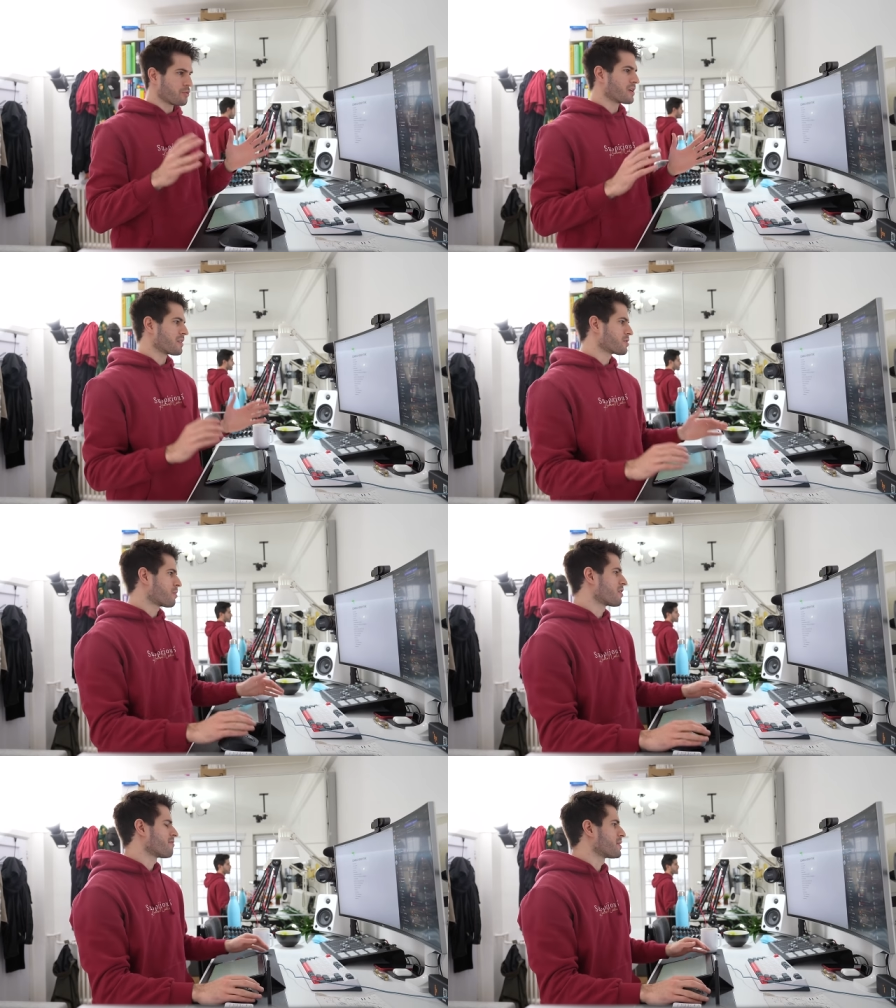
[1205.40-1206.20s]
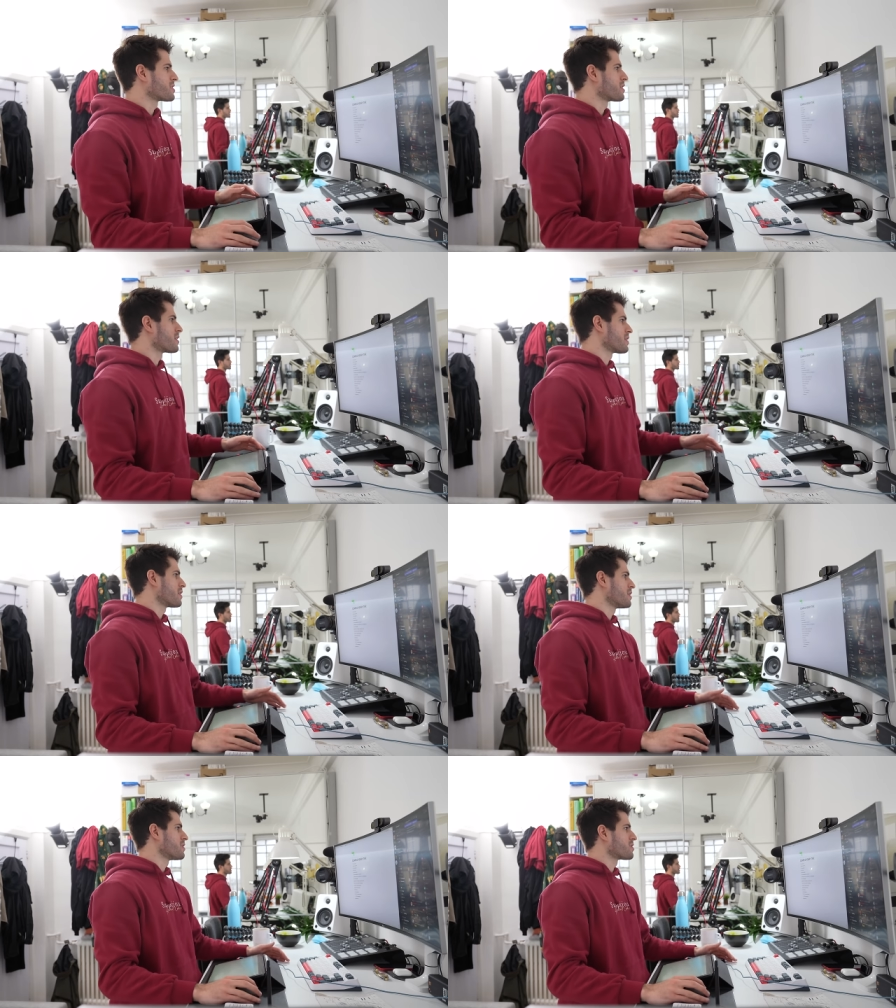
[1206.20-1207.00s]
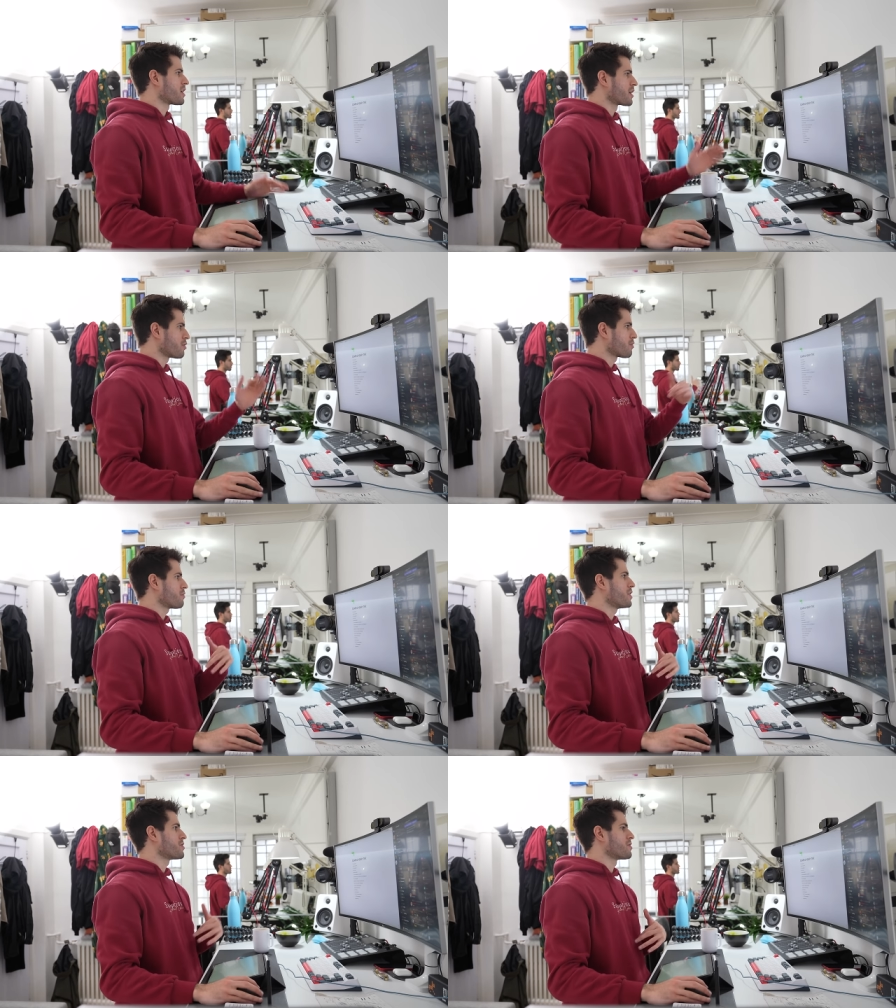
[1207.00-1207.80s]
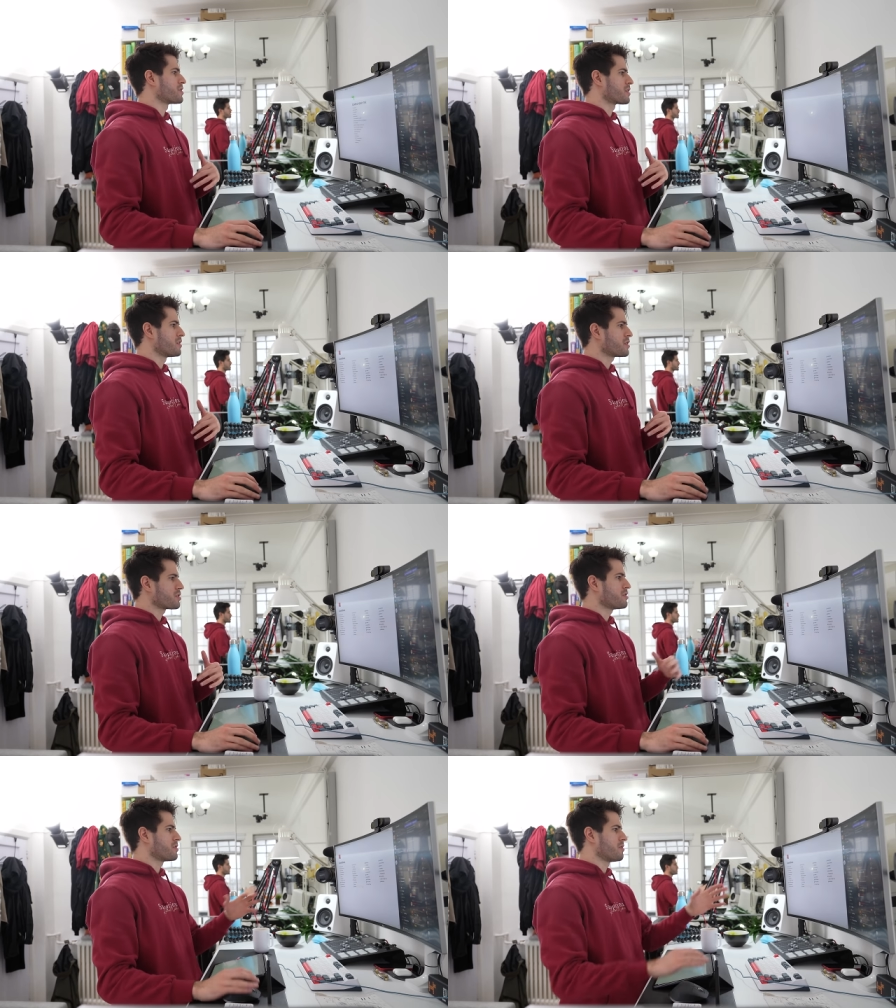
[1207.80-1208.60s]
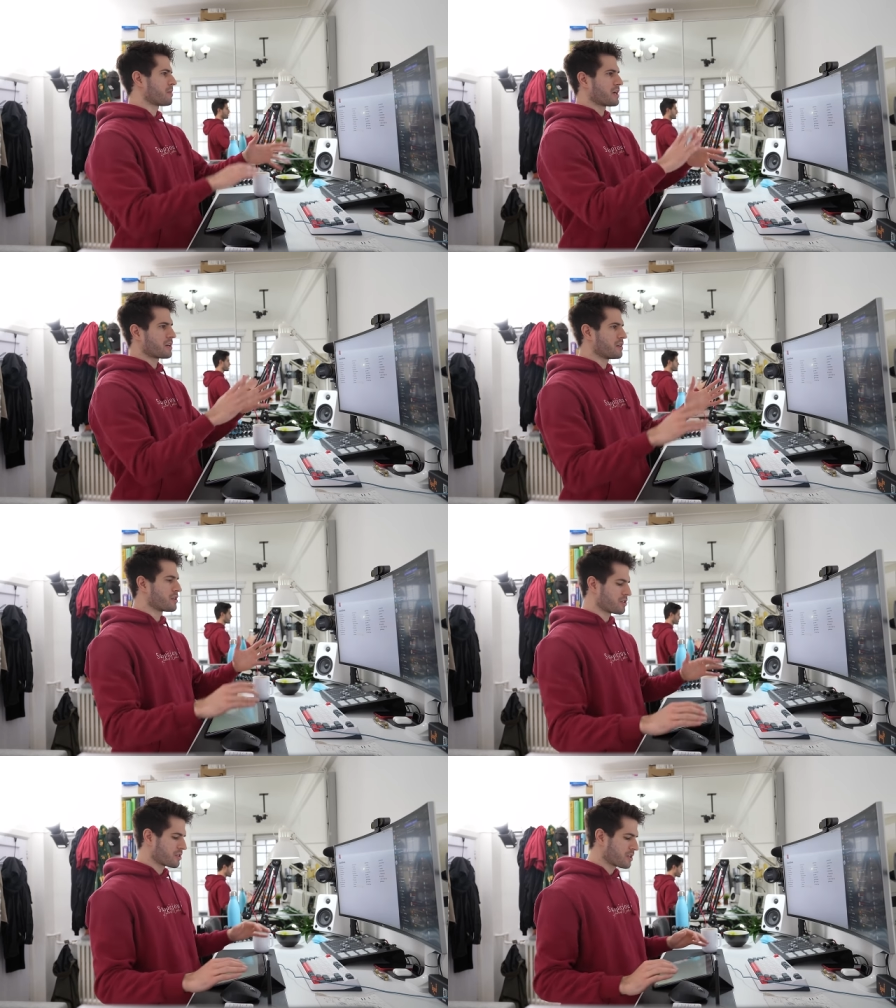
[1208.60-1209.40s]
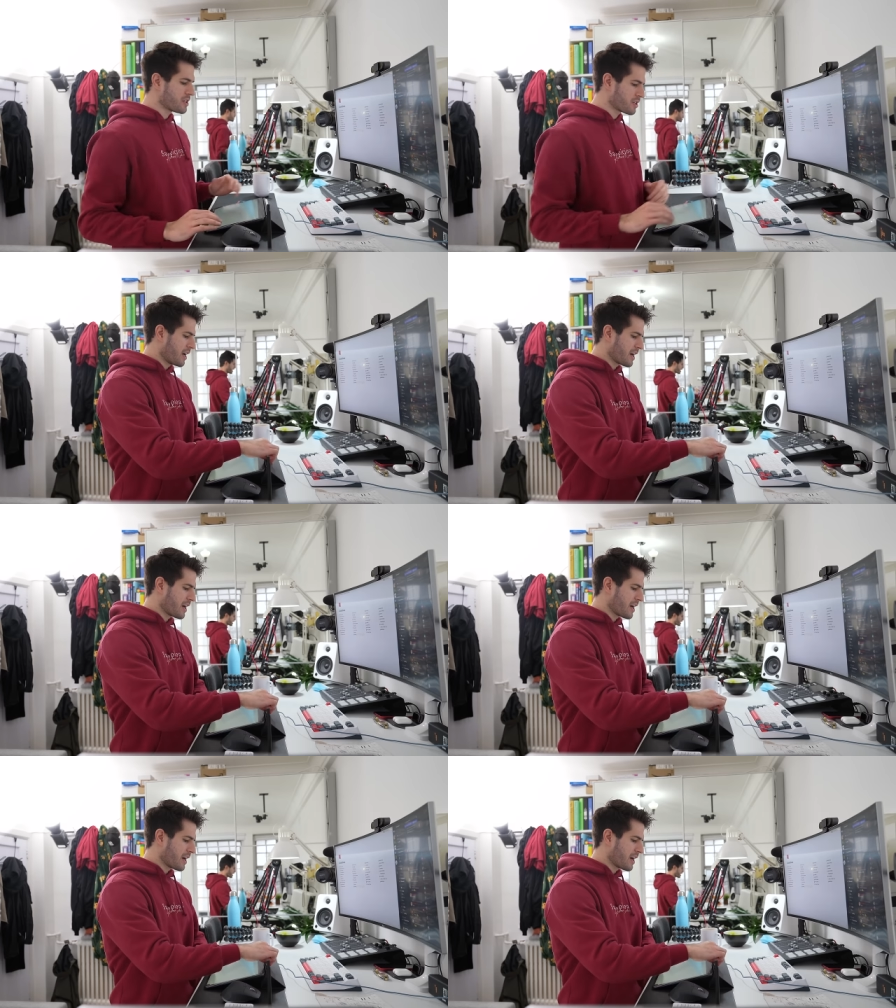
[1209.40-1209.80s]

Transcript: doing this part of my studying is I go through each of these conditions in my conditions list,